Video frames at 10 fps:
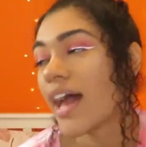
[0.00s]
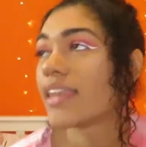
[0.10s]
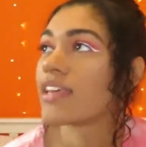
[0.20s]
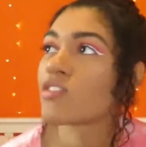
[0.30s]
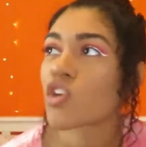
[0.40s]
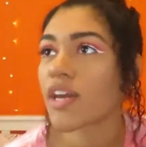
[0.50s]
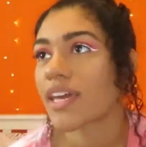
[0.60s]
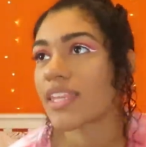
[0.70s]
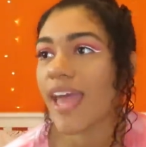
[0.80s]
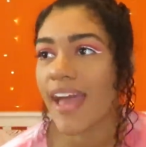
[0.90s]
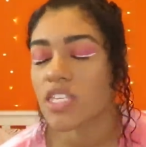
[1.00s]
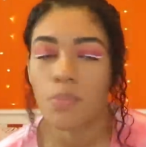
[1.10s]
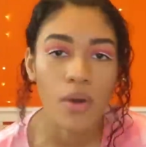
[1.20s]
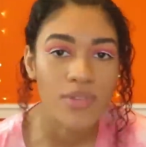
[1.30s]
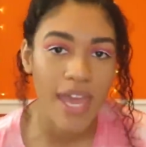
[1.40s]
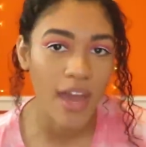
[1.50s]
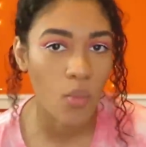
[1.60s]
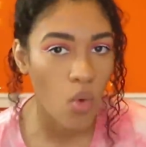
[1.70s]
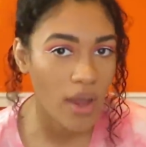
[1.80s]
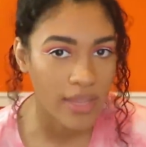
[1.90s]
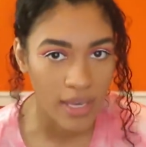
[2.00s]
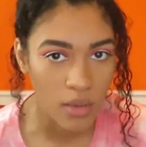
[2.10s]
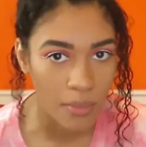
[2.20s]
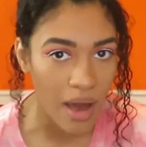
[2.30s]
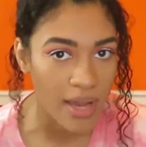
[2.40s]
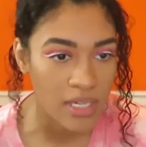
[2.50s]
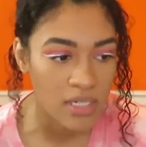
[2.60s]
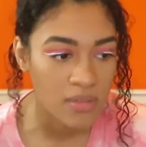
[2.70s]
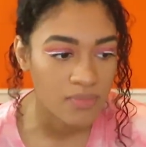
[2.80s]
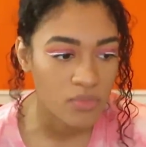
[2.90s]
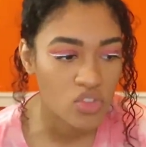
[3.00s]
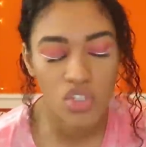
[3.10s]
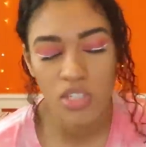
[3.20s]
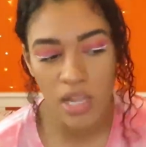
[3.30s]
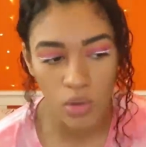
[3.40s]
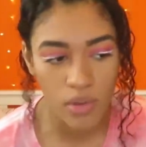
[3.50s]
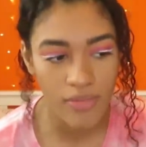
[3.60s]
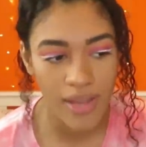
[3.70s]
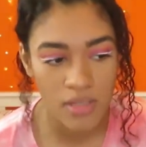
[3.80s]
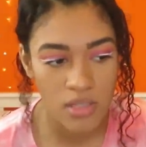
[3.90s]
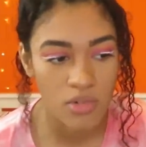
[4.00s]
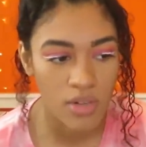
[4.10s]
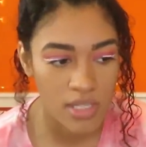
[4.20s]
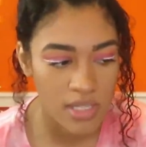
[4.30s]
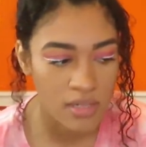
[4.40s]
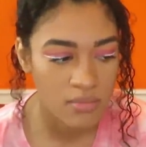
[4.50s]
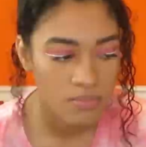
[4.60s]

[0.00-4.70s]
and then try and get the expose on why they combined to tell all the fans the reason.